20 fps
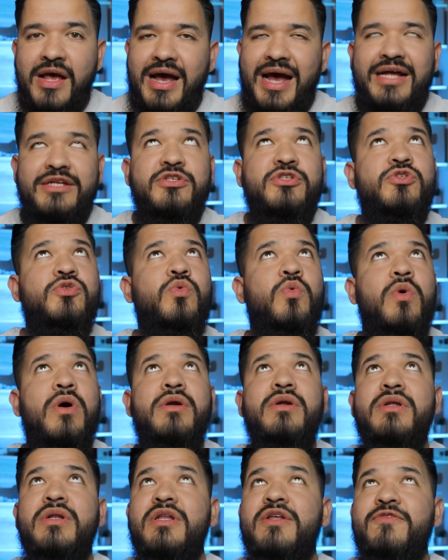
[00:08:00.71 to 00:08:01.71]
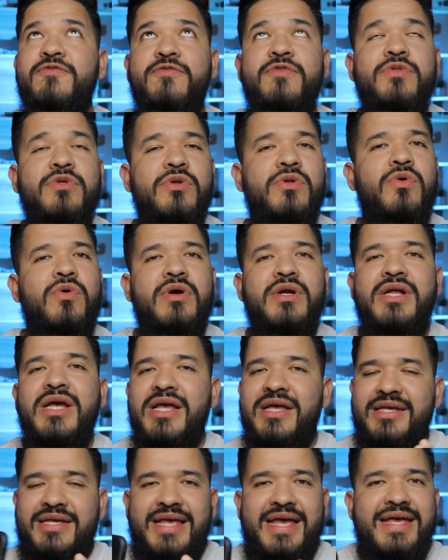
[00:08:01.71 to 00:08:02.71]
I just want to live for the Lord.
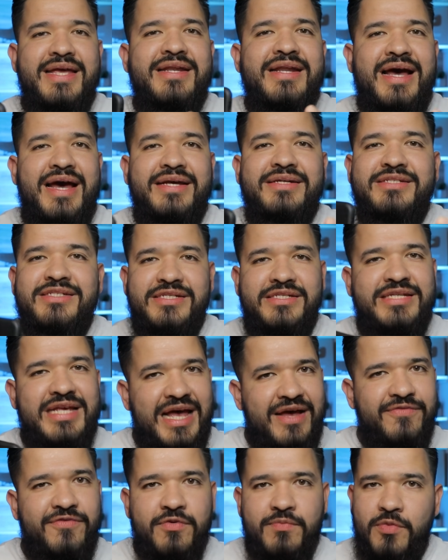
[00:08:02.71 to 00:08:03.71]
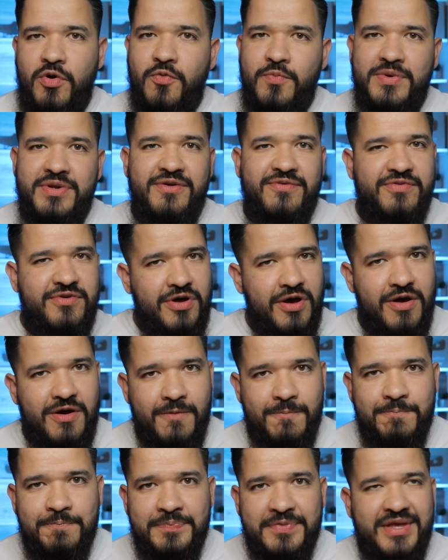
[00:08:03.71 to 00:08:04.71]
Can't I just have a moment of
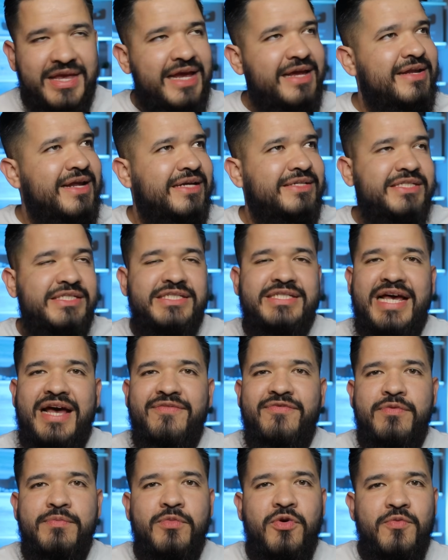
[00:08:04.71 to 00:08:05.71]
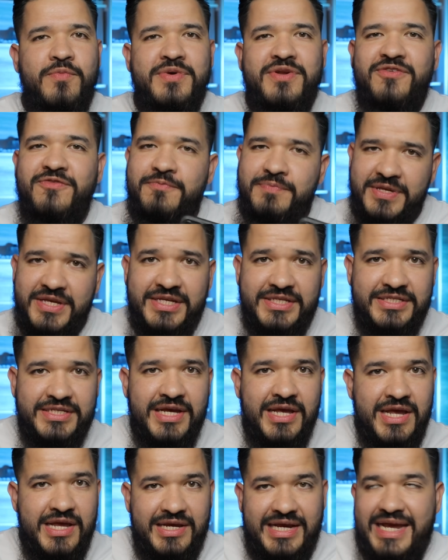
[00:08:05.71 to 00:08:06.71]
calm? Can't I just have a moment of peace?
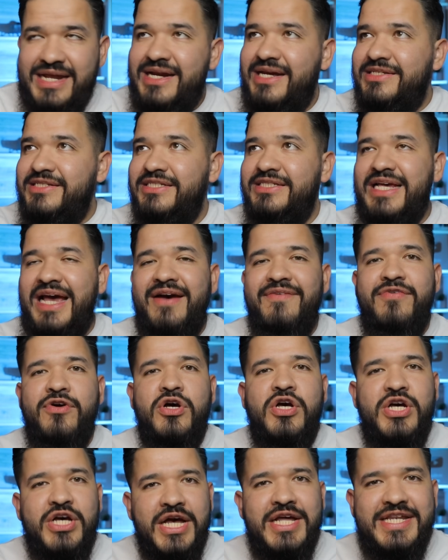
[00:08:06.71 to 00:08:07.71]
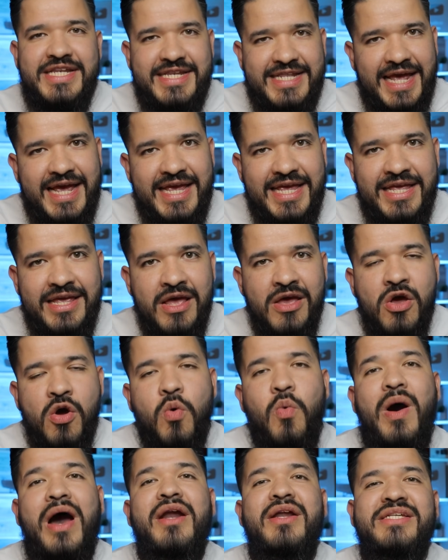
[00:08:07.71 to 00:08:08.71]
Can't I just have a good day?
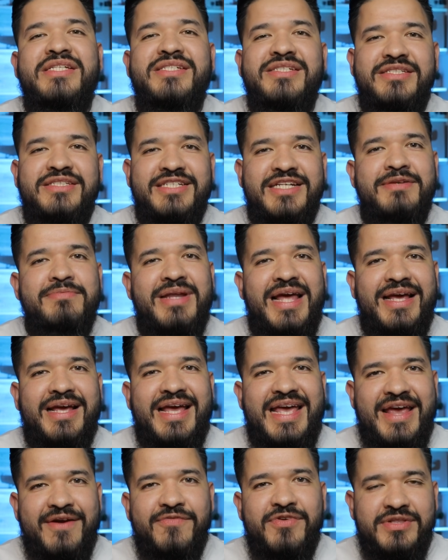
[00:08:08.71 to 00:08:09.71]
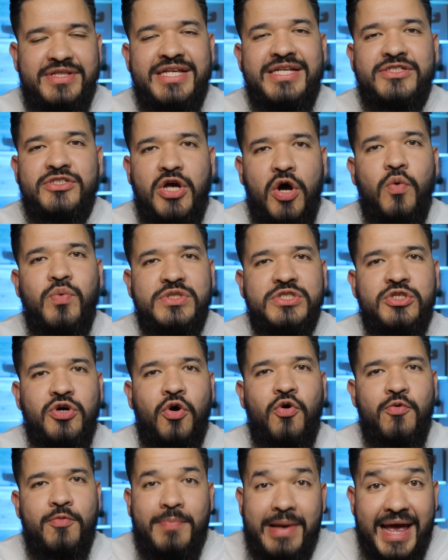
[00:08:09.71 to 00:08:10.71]
Why does it seem like everything's always
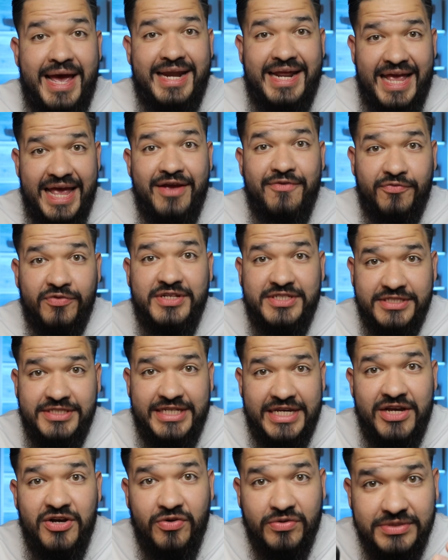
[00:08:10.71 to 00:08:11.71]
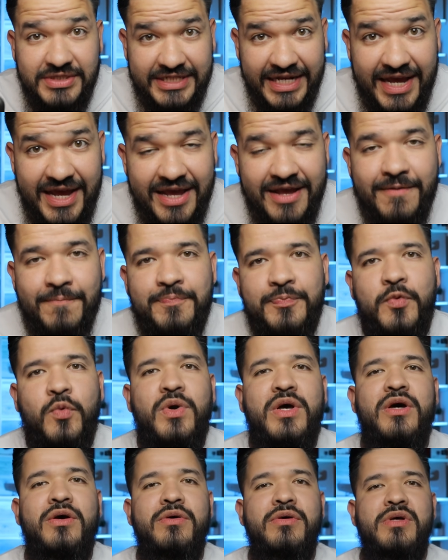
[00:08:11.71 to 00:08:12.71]
going bad every single day?
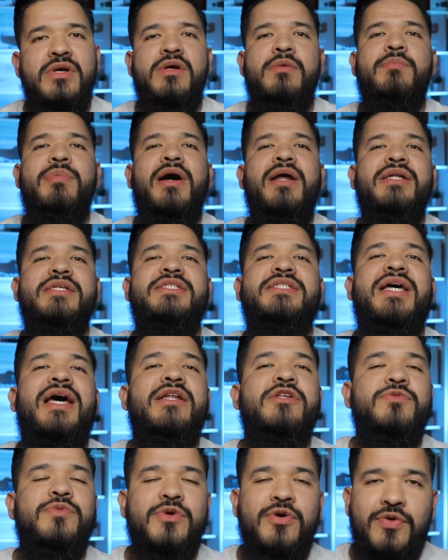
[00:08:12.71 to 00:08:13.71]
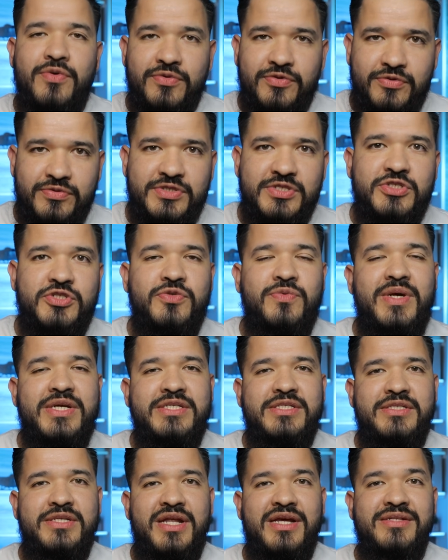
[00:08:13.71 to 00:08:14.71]
Well, Paul and Silas were going through
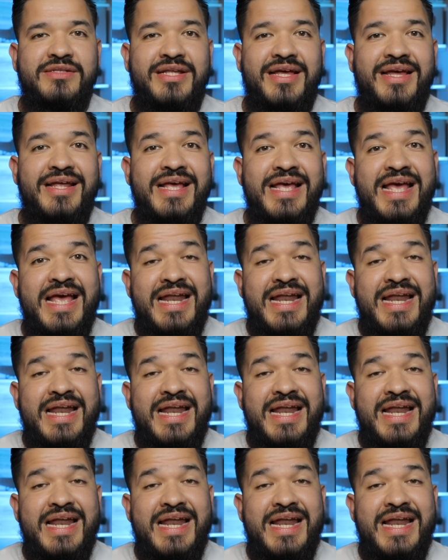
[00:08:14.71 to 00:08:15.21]
situations like that.